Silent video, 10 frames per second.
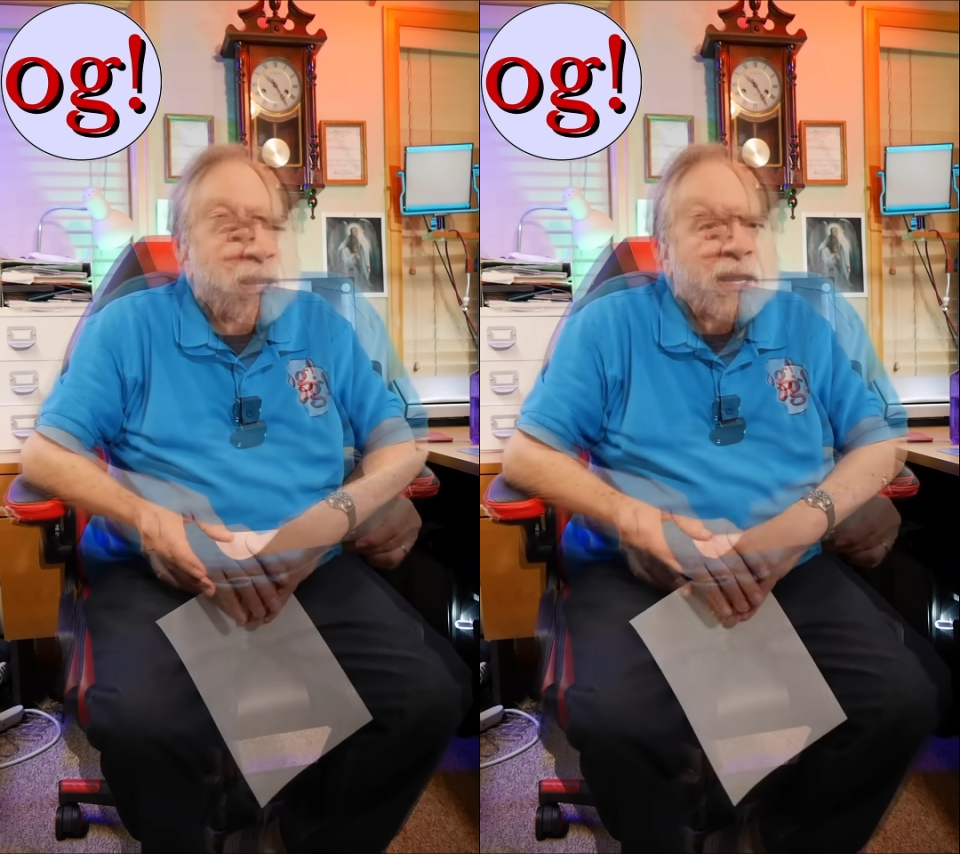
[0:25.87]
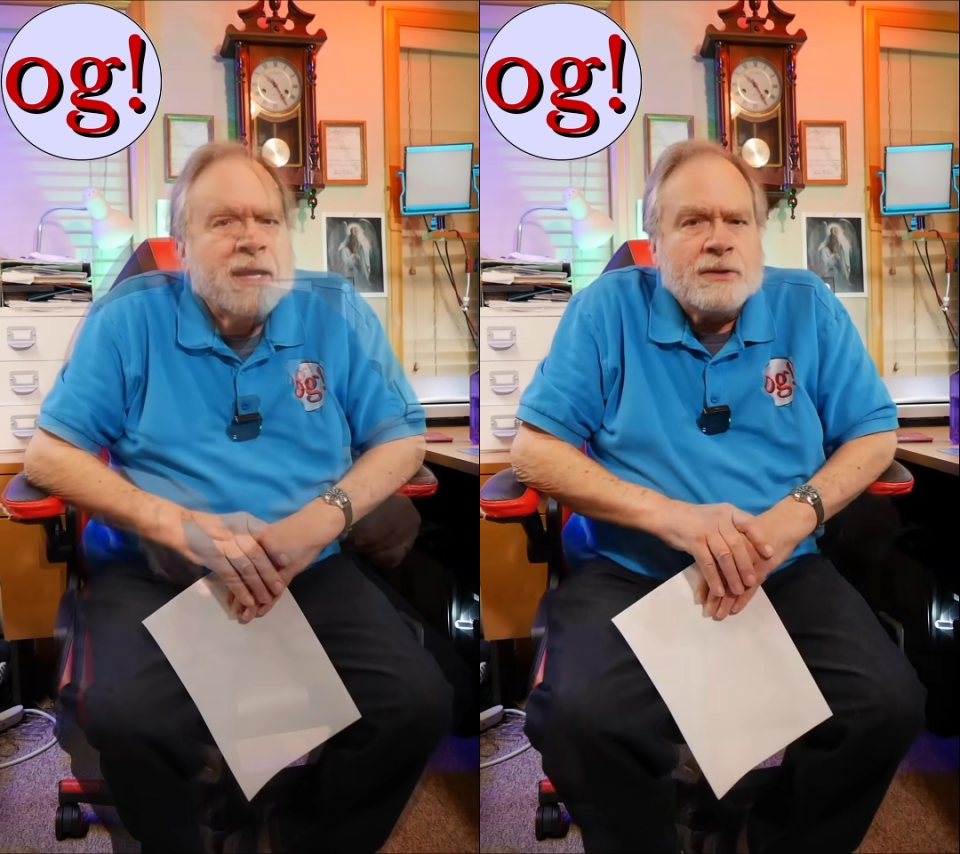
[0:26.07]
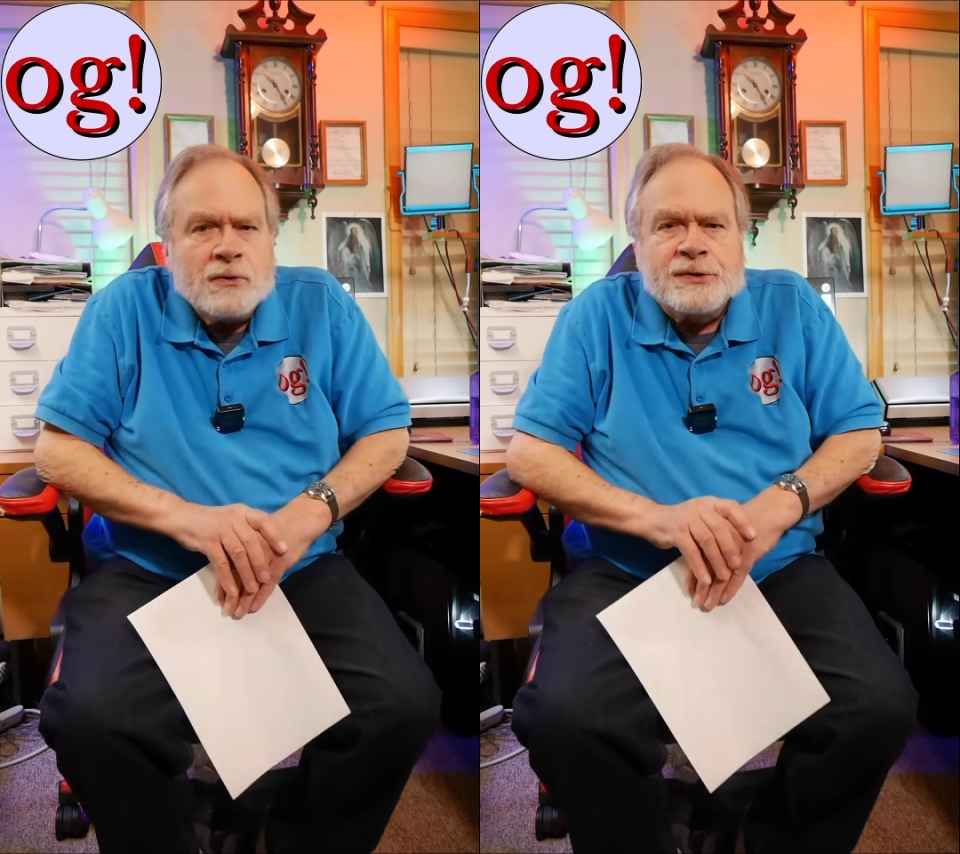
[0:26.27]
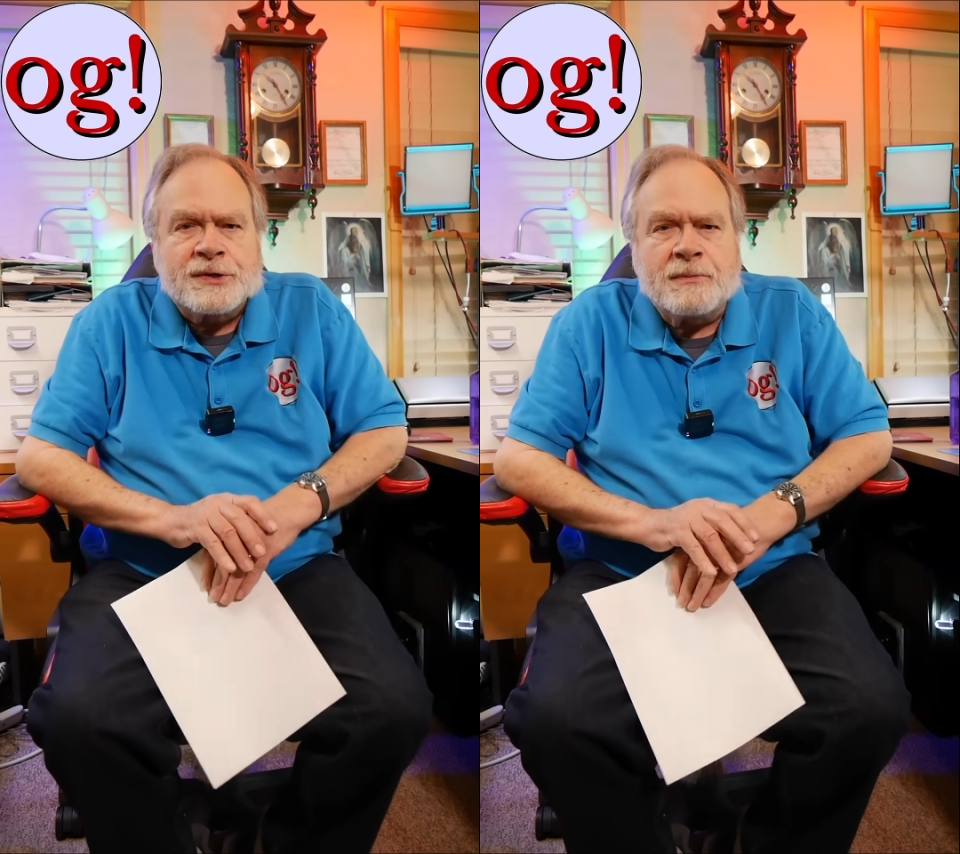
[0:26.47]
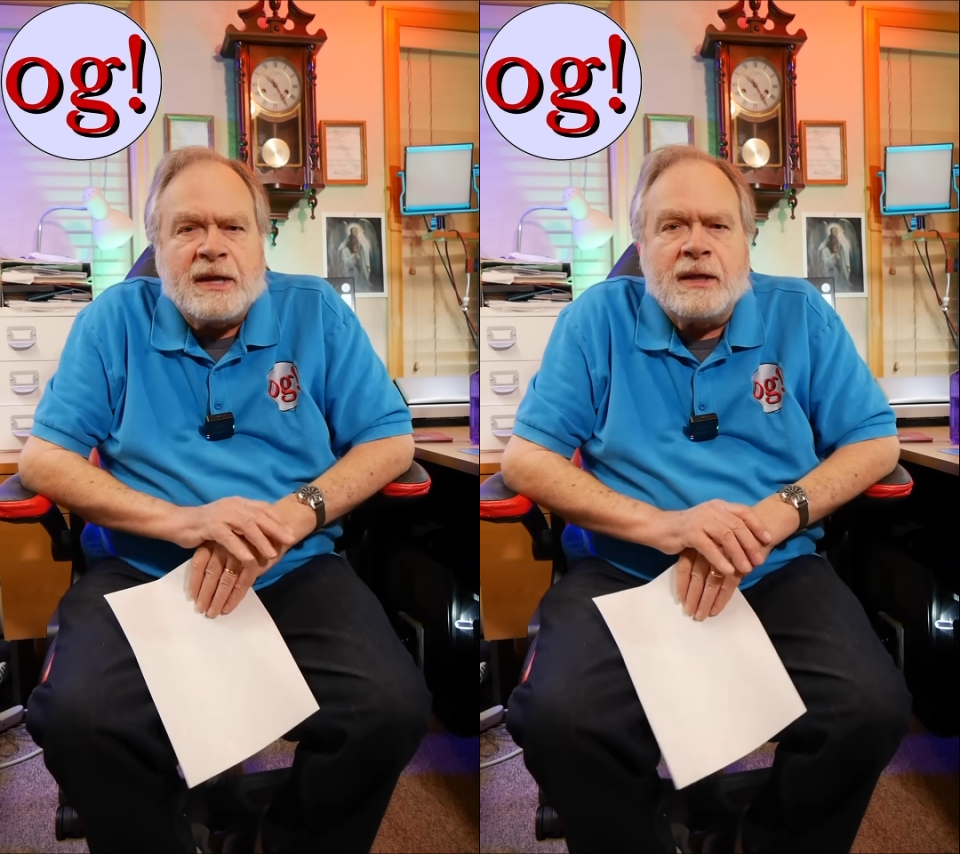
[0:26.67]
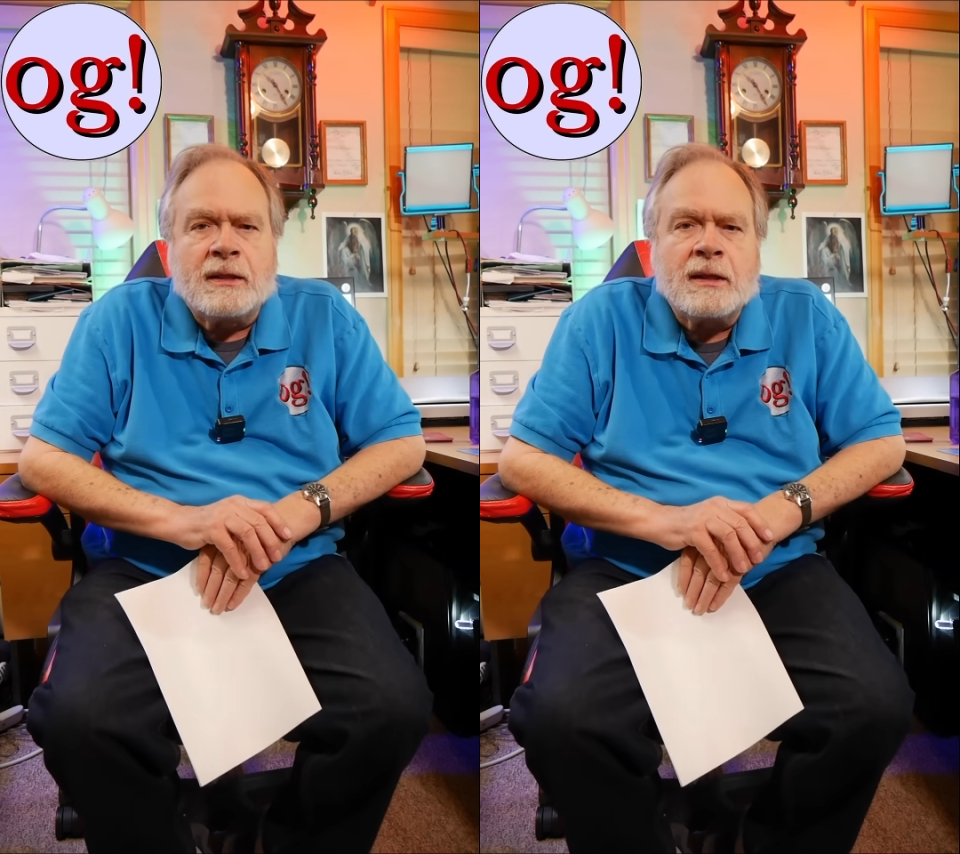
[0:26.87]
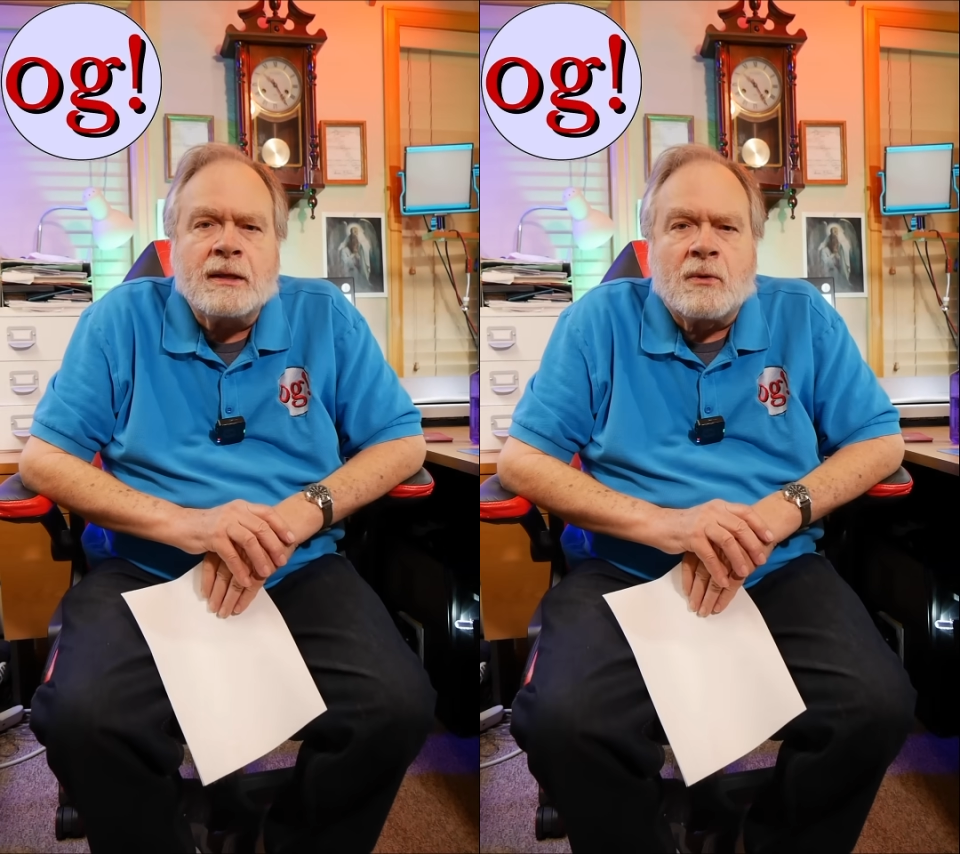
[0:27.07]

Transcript: It used to be that